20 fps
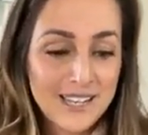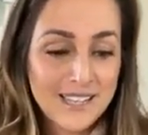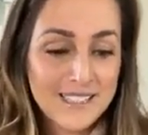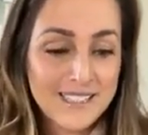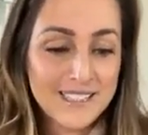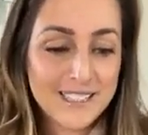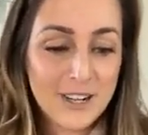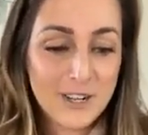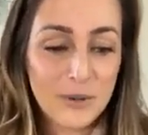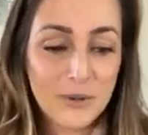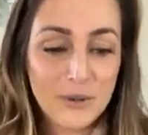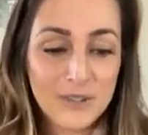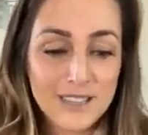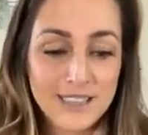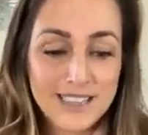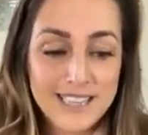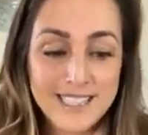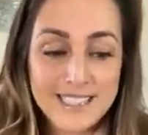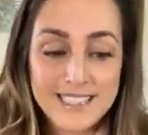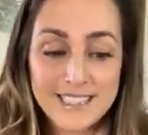So
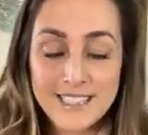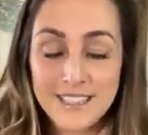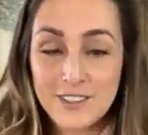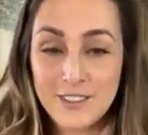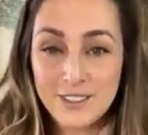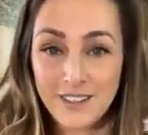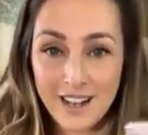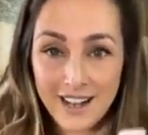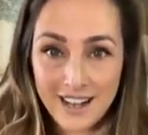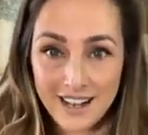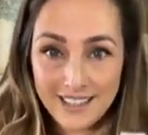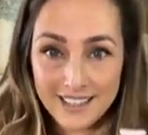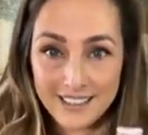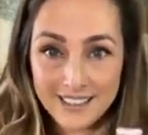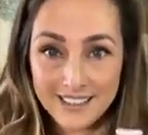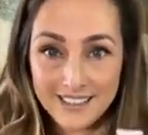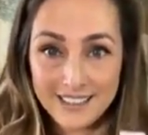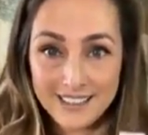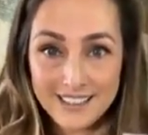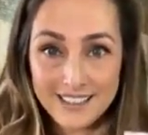this little
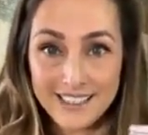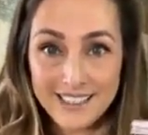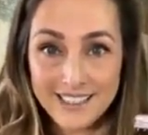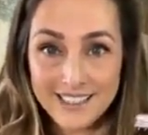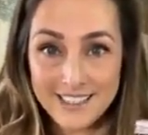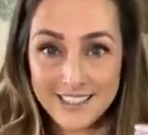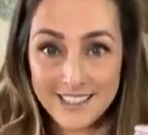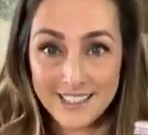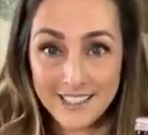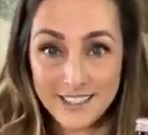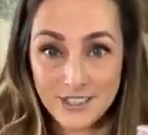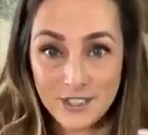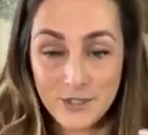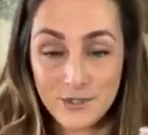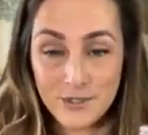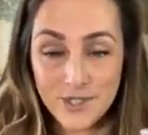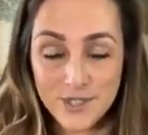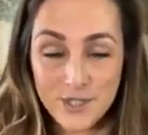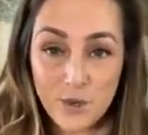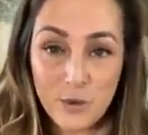guy is gonna
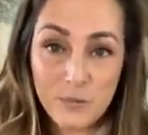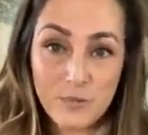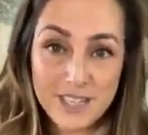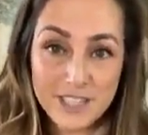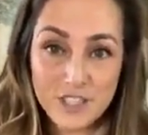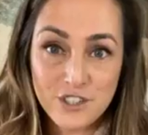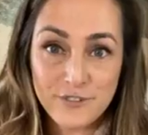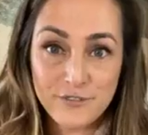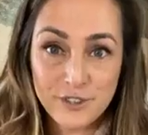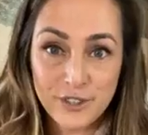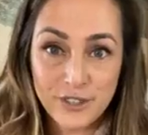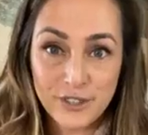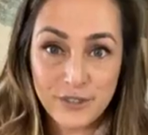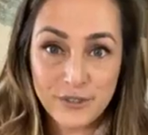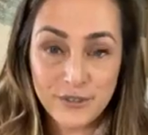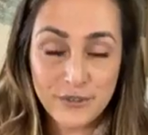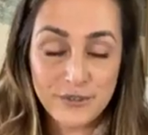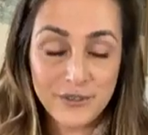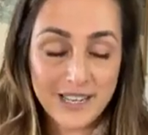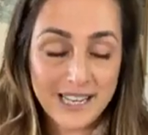do so much for
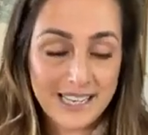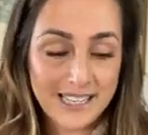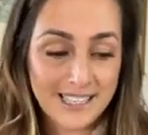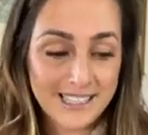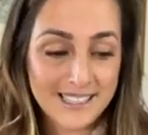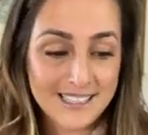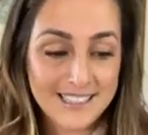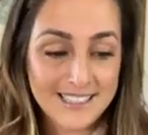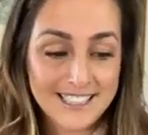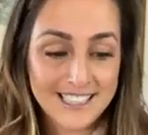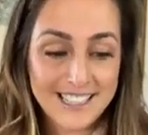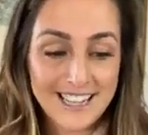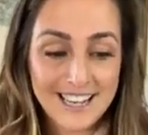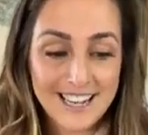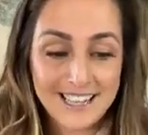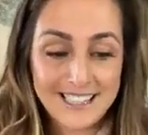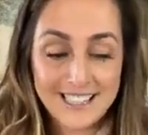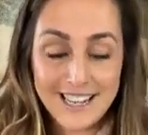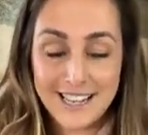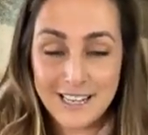you. And
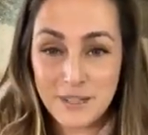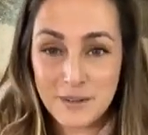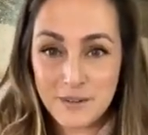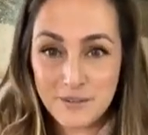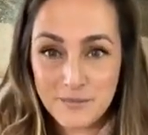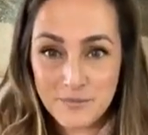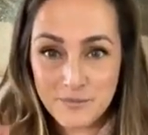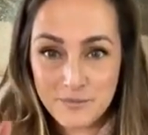again,